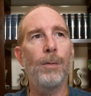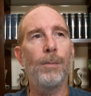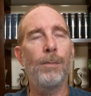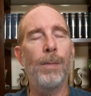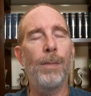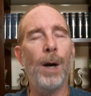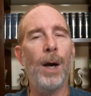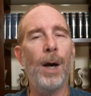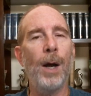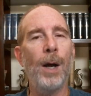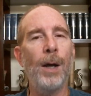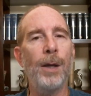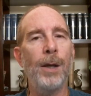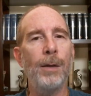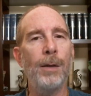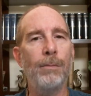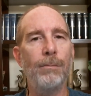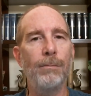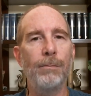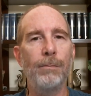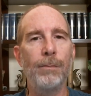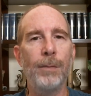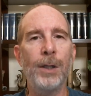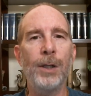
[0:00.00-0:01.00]
by
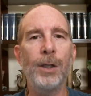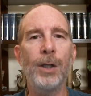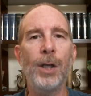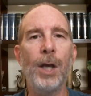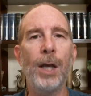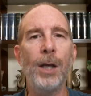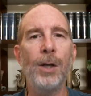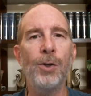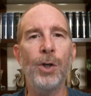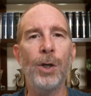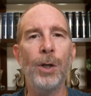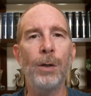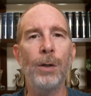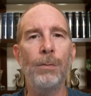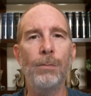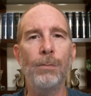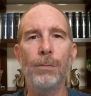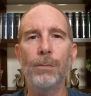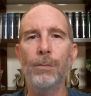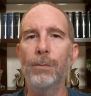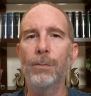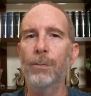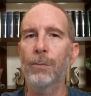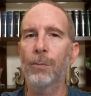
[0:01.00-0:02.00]
engaging
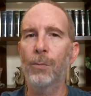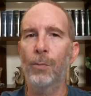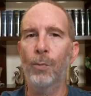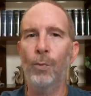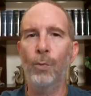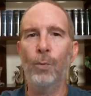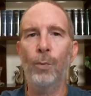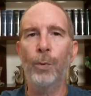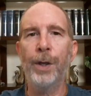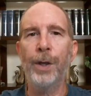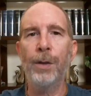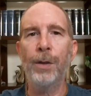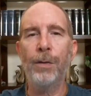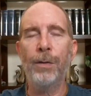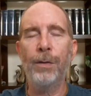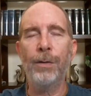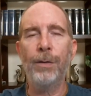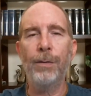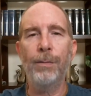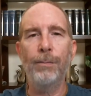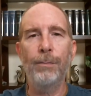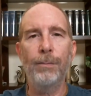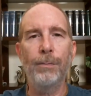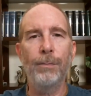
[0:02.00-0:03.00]
with
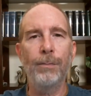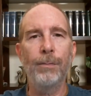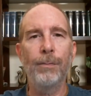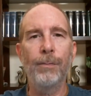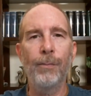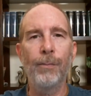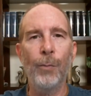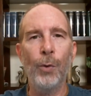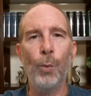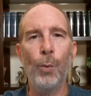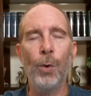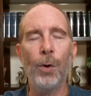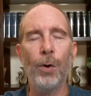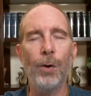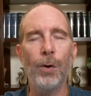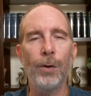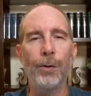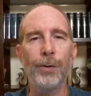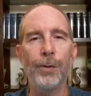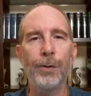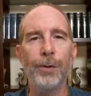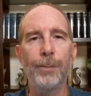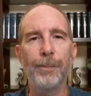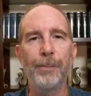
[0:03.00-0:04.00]
the world.